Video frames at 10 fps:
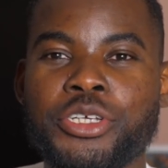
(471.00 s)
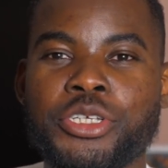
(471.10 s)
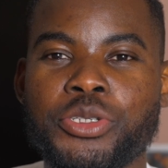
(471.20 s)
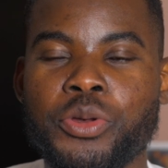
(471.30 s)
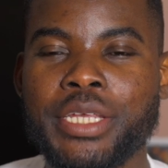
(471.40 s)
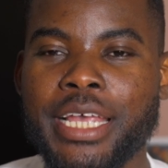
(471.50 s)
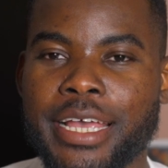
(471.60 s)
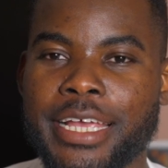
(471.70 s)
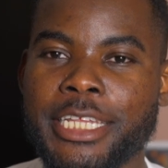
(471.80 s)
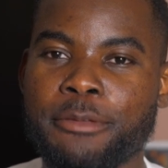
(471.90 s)
So yeah,
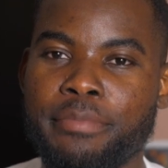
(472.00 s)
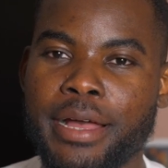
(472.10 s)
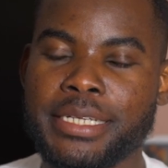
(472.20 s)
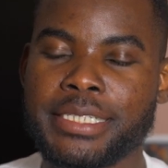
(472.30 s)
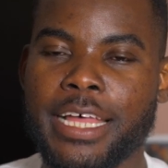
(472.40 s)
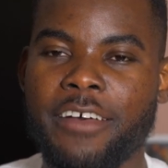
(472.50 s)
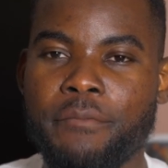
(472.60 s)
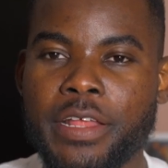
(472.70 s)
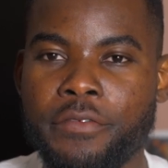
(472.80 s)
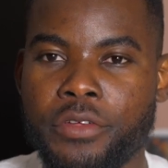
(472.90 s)
in the past, I've
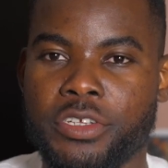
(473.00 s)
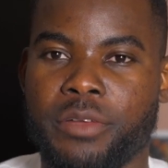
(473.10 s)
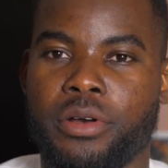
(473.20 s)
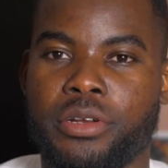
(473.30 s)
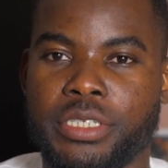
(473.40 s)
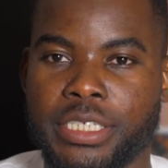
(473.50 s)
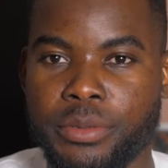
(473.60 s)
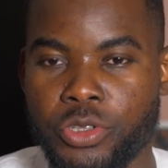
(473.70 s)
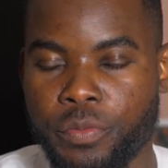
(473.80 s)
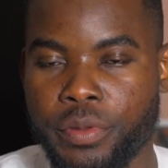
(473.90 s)
made videos about the same
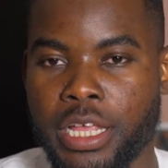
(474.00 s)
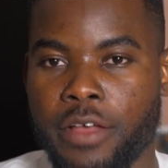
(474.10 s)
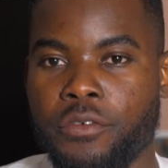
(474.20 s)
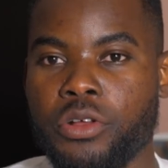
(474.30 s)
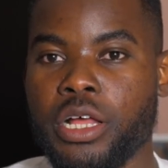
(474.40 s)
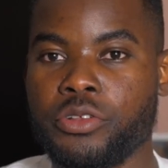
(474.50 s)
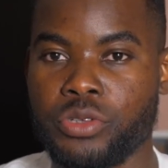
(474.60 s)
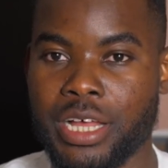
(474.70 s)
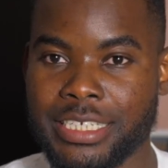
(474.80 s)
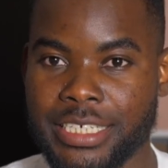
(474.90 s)
topic. I've gone out
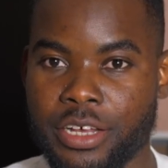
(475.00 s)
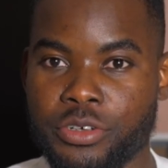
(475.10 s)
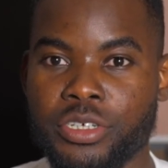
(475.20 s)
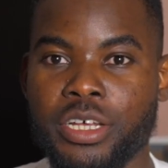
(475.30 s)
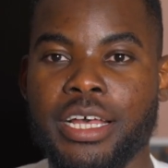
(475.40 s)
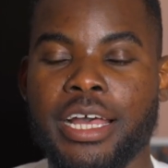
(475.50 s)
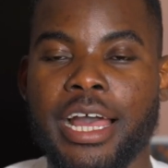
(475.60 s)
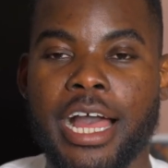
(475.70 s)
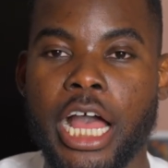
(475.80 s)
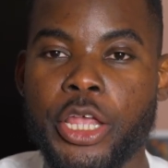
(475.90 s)
to ask girls,
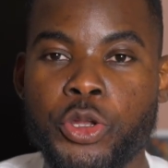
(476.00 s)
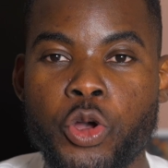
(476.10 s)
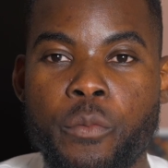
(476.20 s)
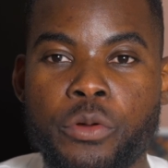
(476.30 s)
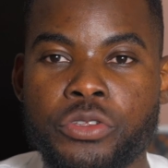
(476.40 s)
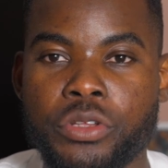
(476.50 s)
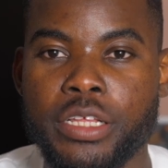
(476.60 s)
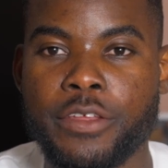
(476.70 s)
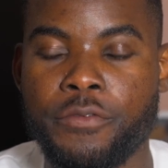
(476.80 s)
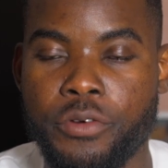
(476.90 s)
are you open to
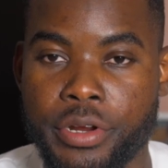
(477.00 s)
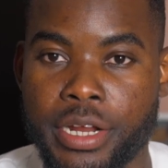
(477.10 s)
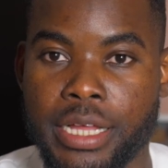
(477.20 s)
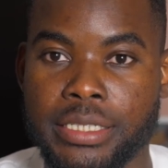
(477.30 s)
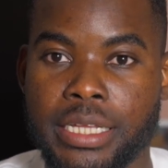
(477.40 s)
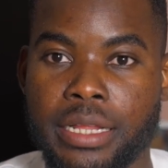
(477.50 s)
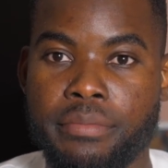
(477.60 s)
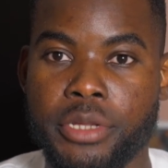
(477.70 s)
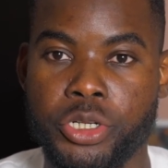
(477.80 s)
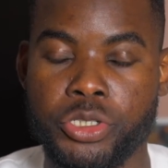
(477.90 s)
dating foreigners? And the
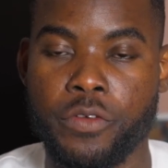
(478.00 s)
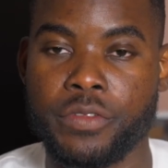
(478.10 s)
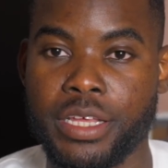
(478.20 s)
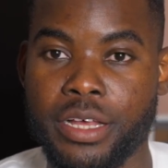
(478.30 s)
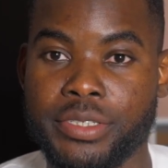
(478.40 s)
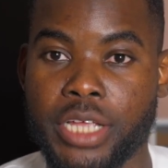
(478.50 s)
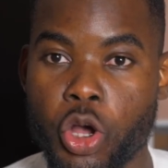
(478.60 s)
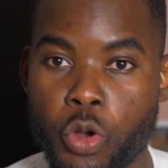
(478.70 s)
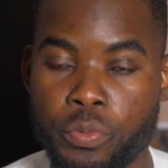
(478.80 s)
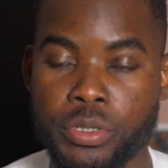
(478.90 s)
majority of the girls are
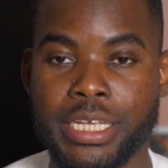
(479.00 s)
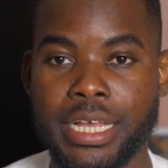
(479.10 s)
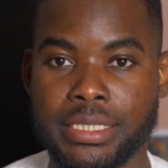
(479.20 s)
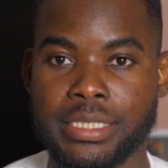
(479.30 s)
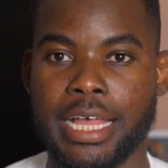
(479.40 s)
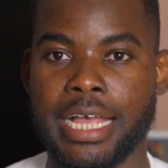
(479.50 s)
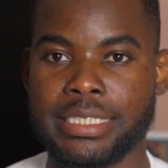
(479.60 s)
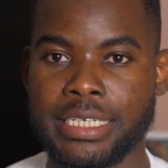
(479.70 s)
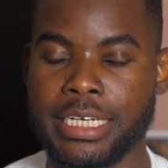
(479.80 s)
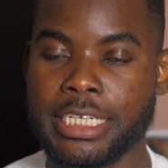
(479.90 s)
open. Yes, I
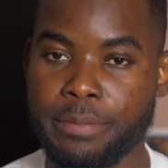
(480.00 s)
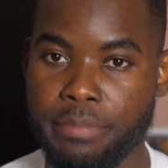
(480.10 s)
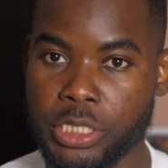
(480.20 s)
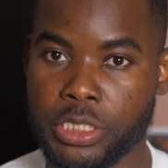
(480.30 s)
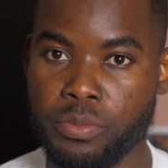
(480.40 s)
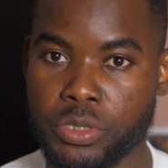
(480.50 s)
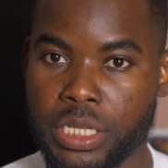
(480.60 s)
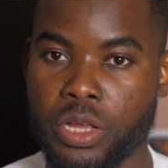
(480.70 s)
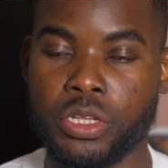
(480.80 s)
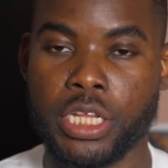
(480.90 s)
think it depends
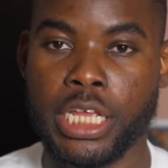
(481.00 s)
mostly on the